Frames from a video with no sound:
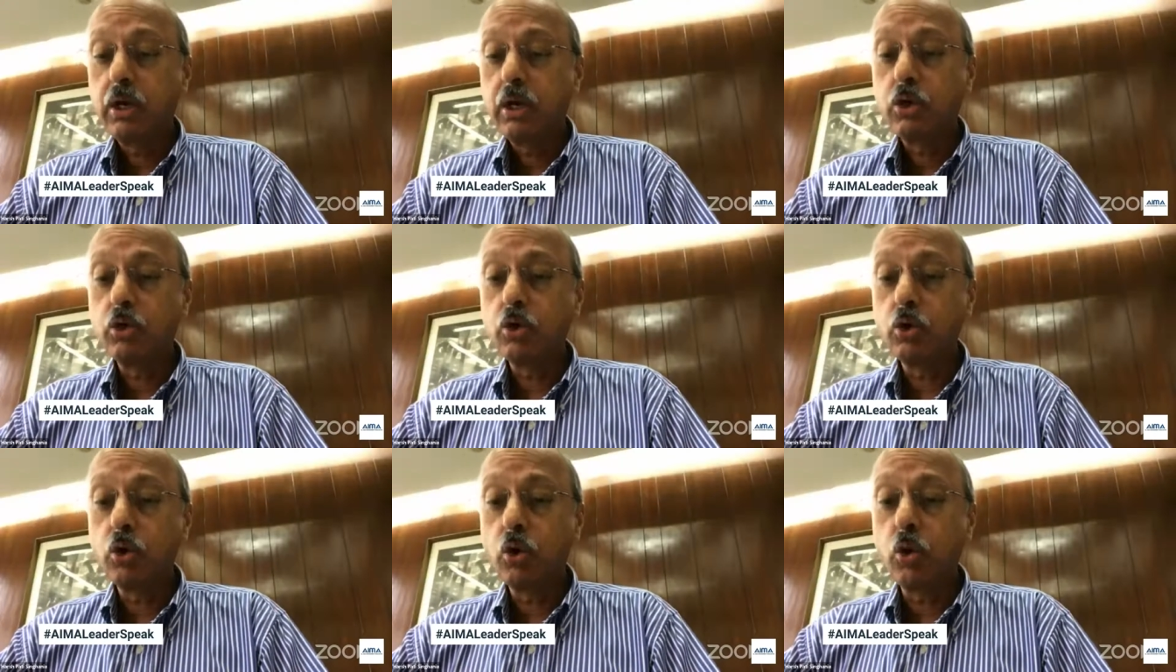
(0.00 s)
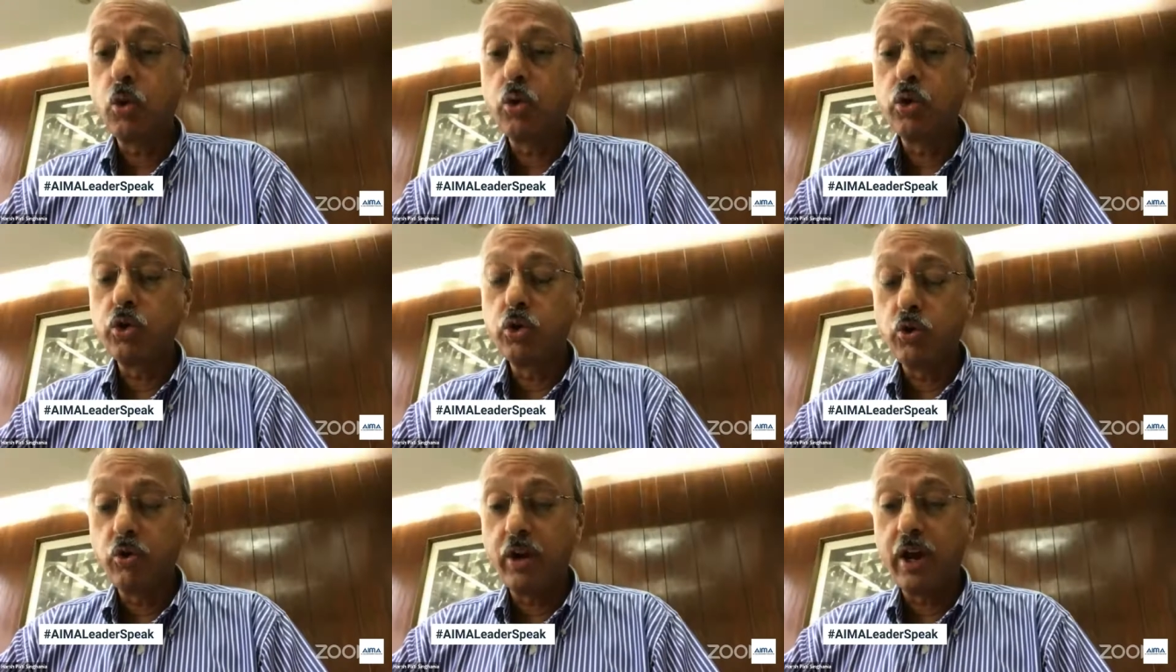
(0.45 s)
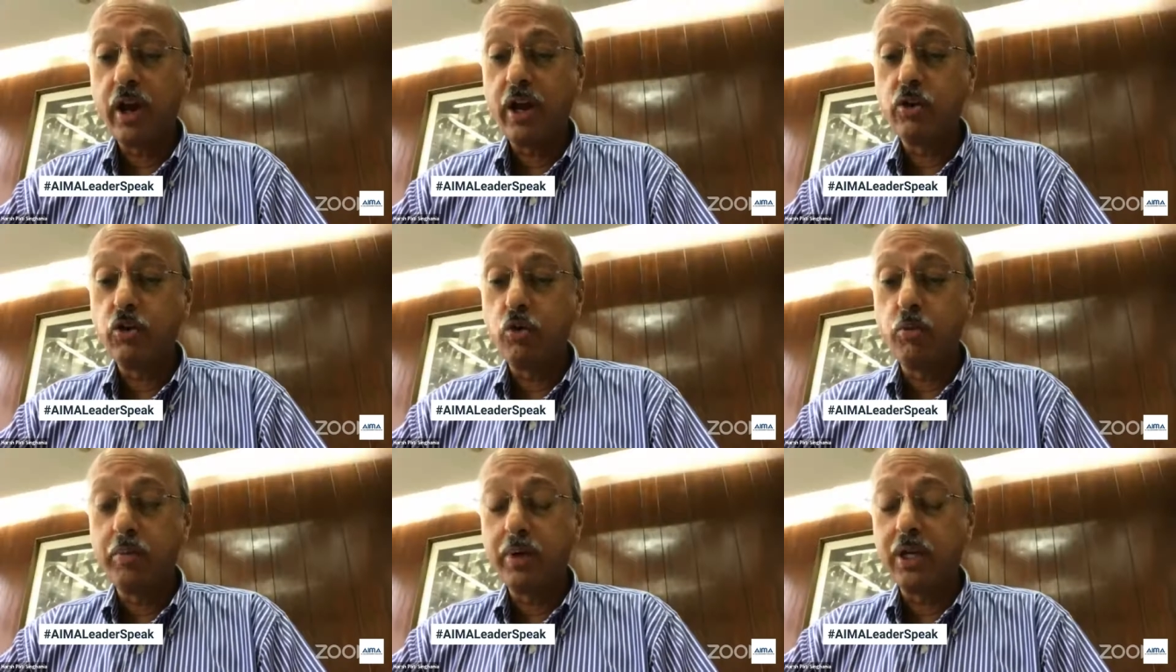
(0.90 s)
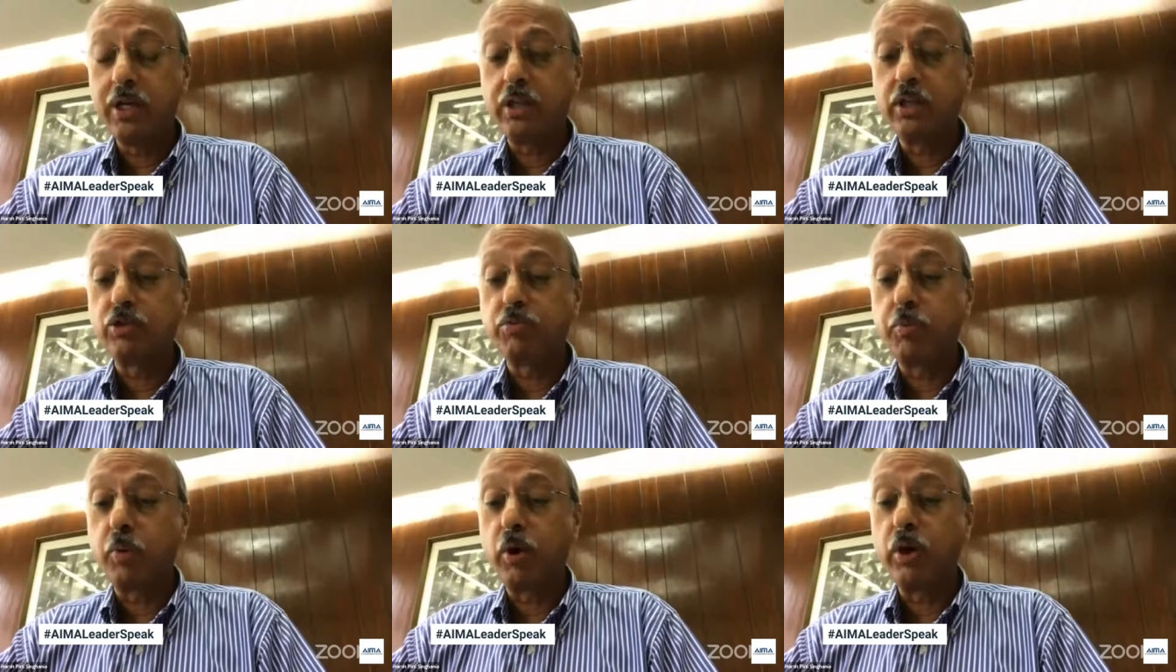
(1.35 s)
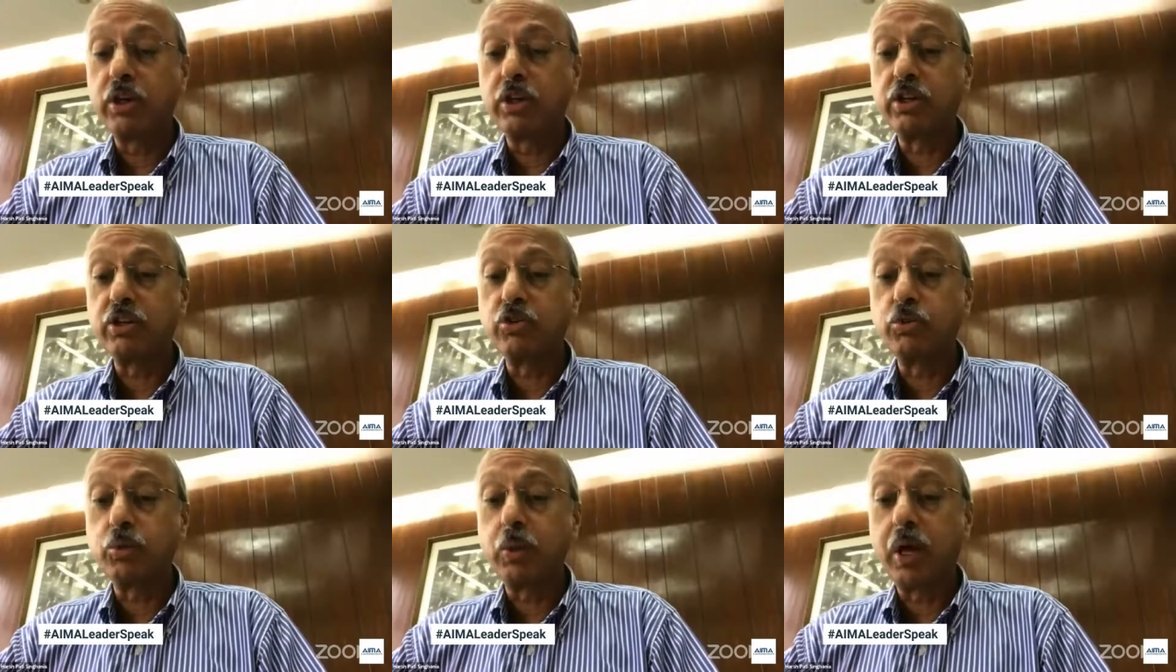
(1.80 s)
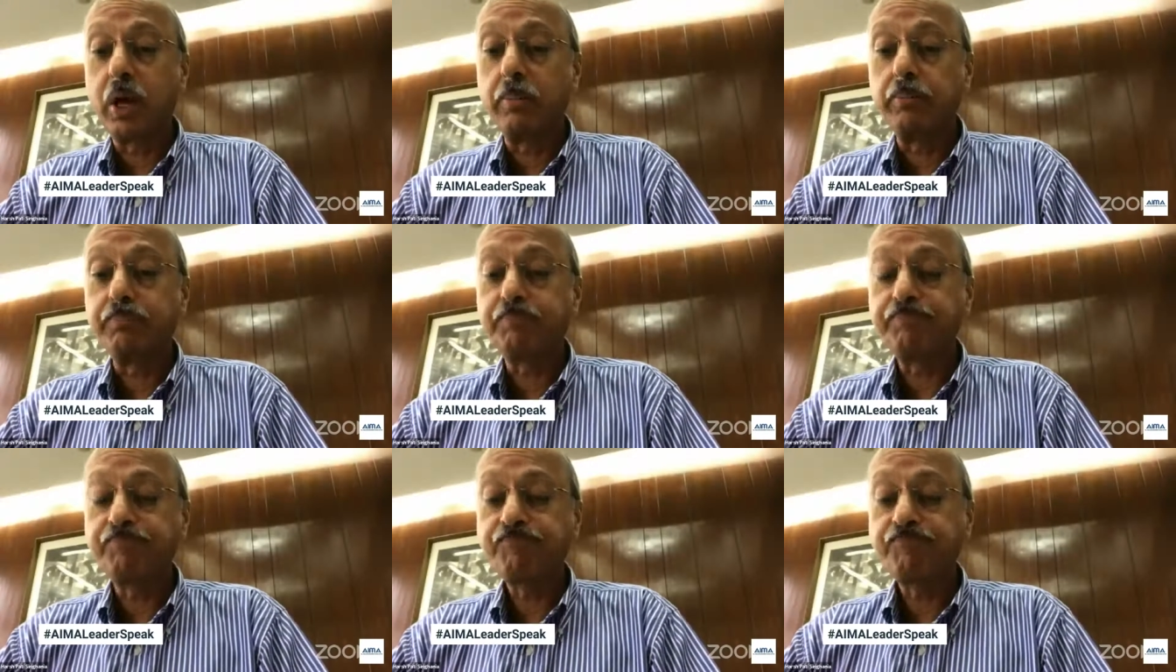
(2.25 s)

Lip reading: you know, you and you made this well,